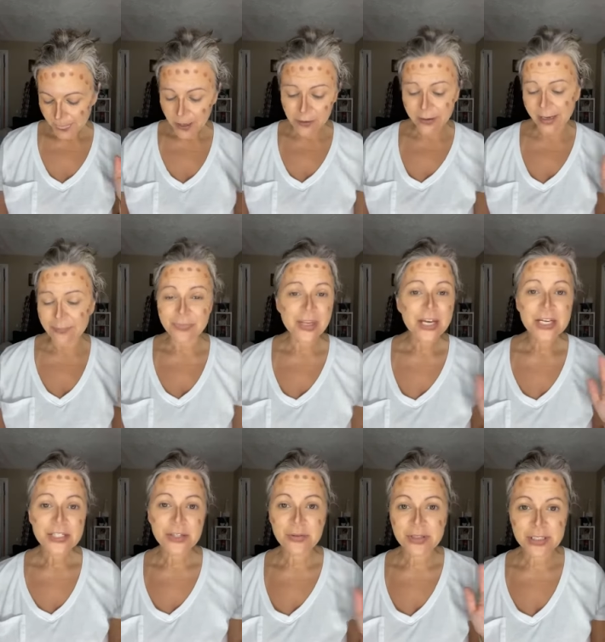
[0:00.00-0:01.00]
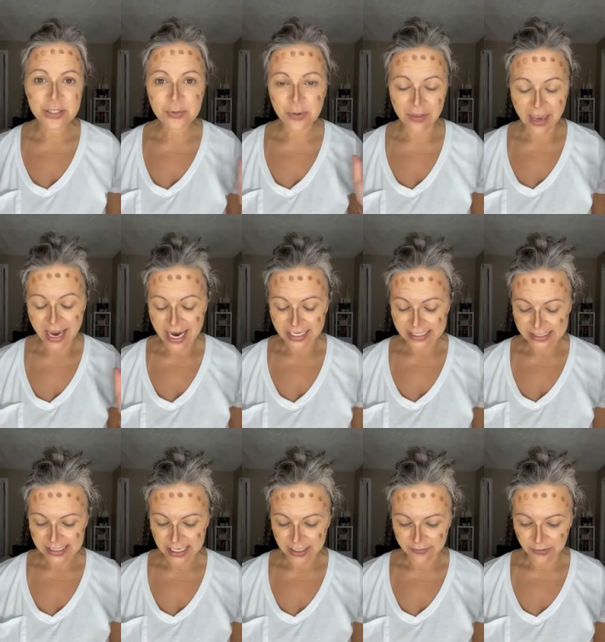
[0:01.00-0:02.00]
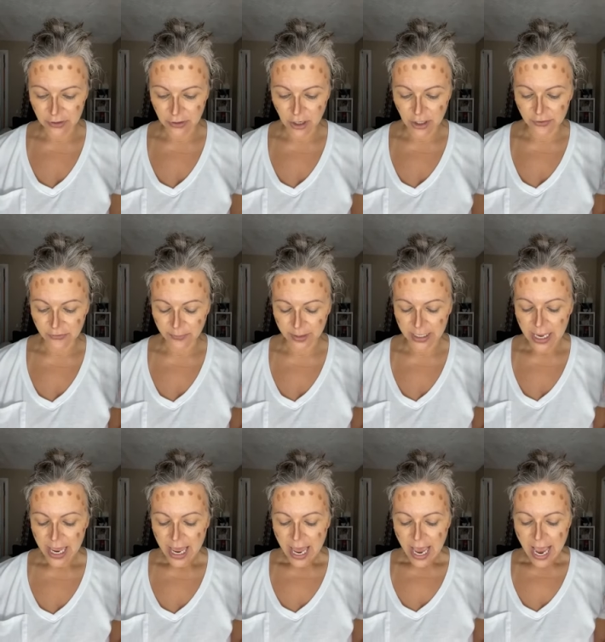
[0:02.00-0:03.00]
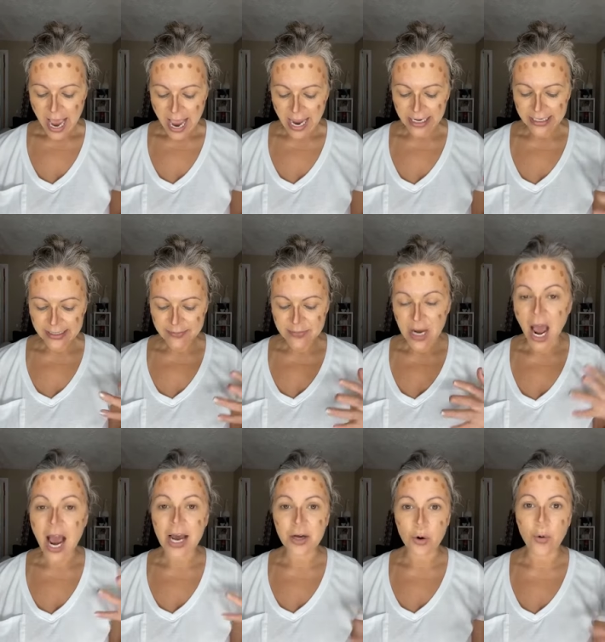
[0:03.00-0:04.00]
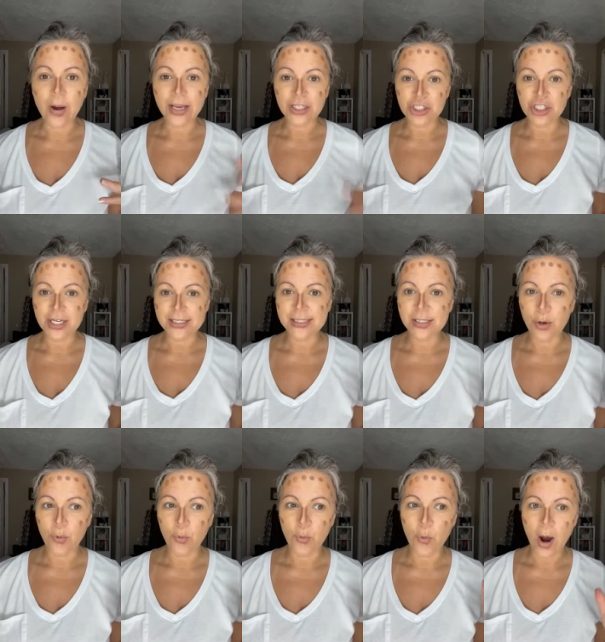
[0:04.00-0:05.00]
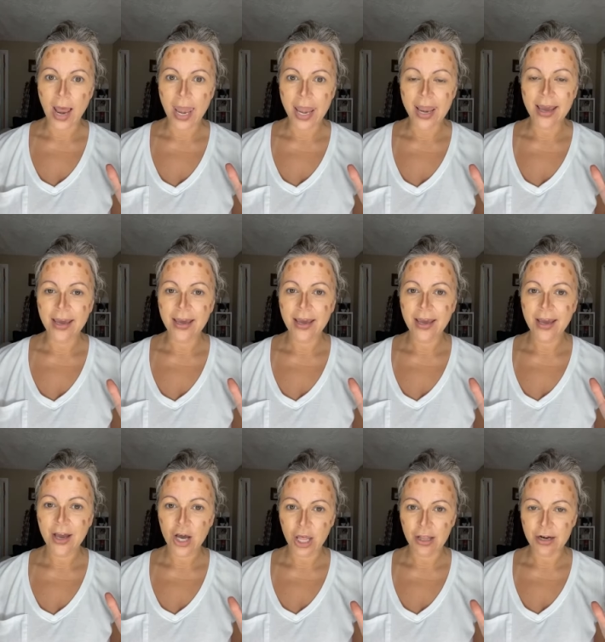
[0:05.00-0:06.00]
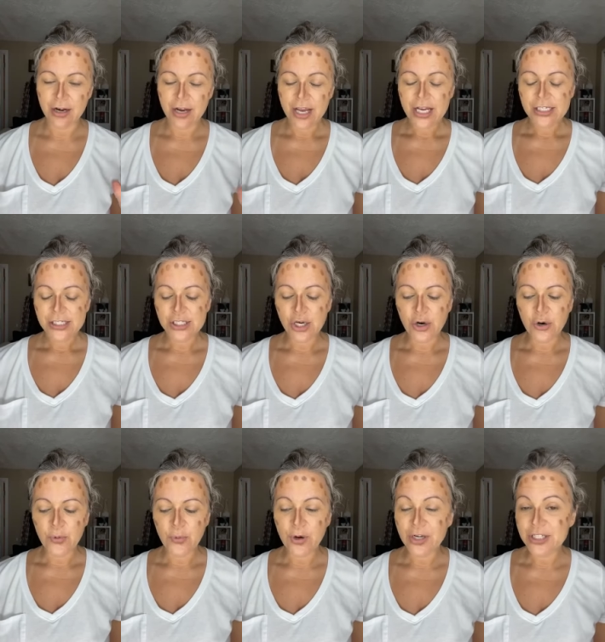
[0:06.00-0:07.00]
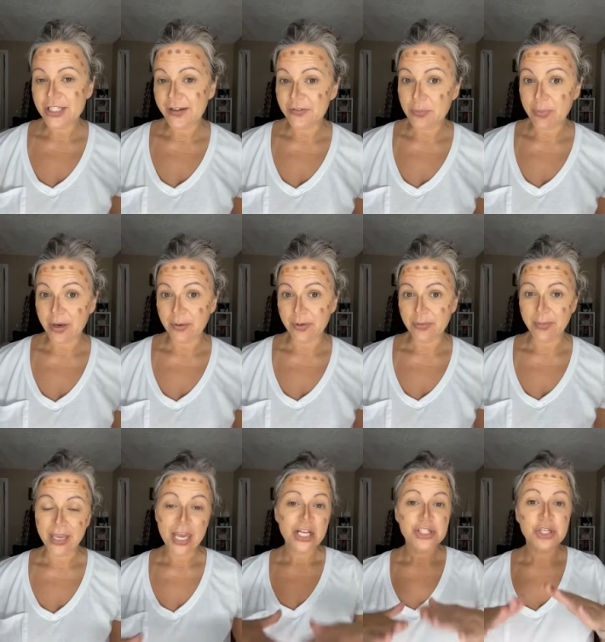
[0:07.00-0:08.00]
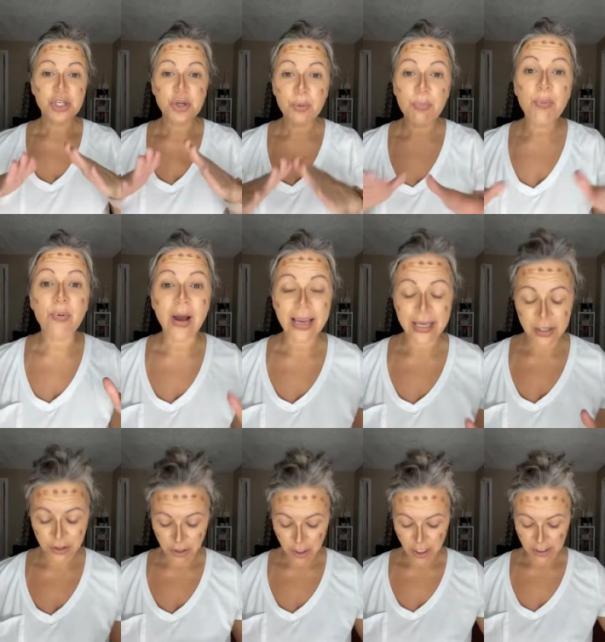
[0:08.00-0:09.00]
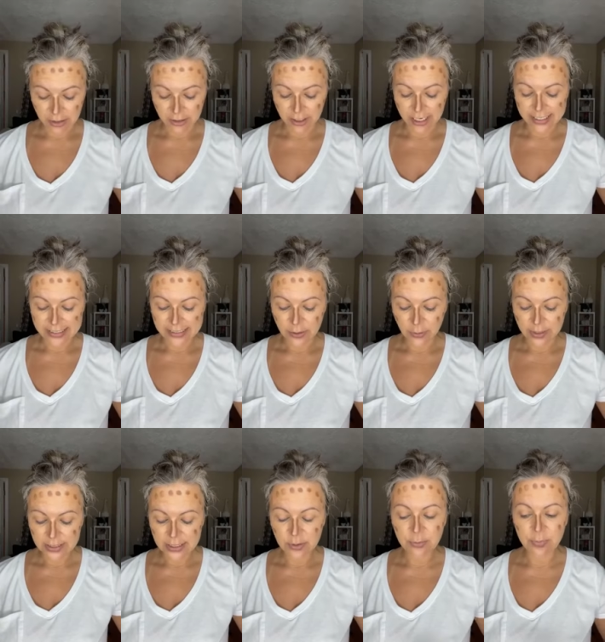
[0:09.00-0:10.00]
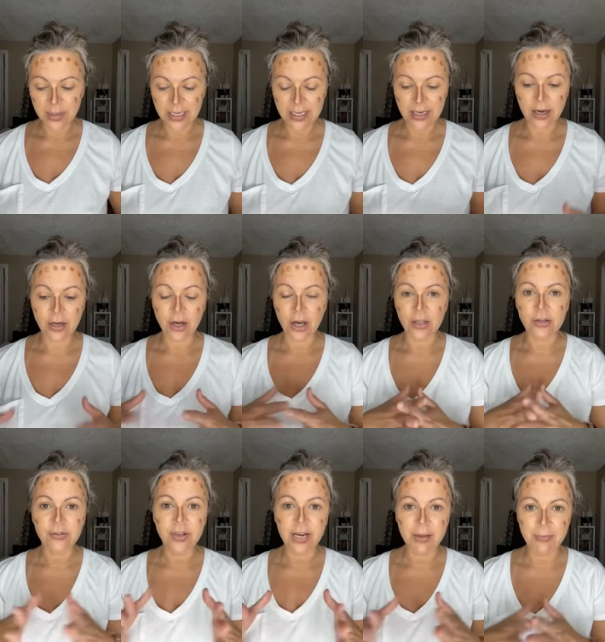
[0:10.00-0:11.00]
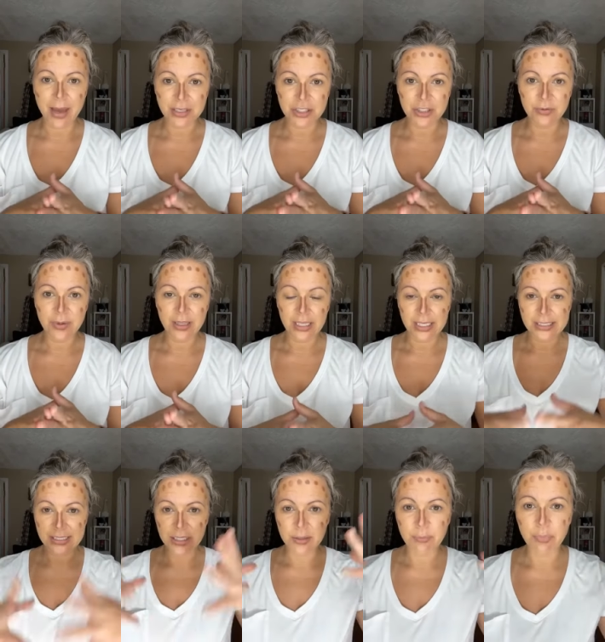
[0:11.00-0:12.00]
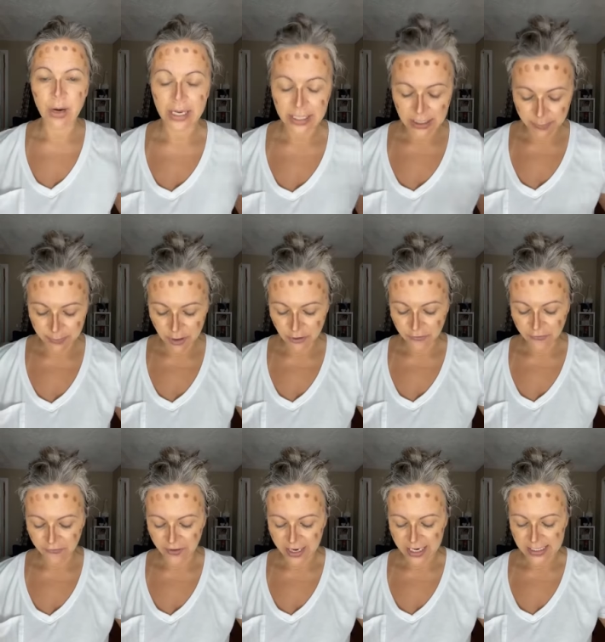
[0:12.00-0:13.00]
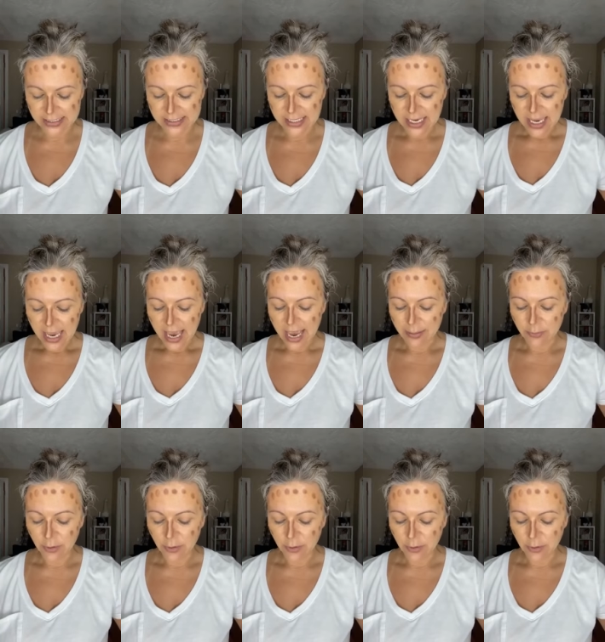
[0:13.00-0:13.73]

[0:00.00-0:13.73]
Okay, so this is where the hack is kind of a little hard for me. I am not quite just one color. So we're going to have to bear with me. So your brightener color is going to be a color that I match you with. It's going to brighten up your face. I'm